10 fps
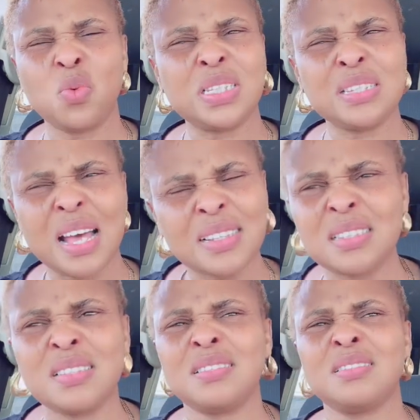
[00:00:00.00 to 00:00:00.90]
without
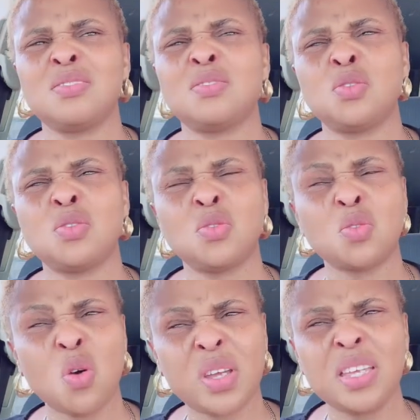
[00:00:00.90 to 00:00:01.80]

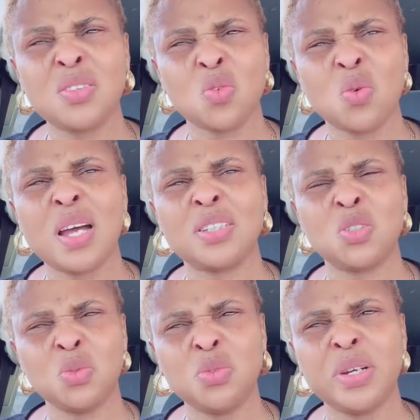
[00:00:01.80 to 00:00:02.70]
talking to her
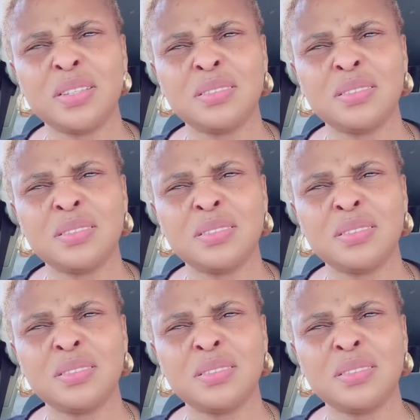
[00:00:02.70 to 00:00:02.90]
children.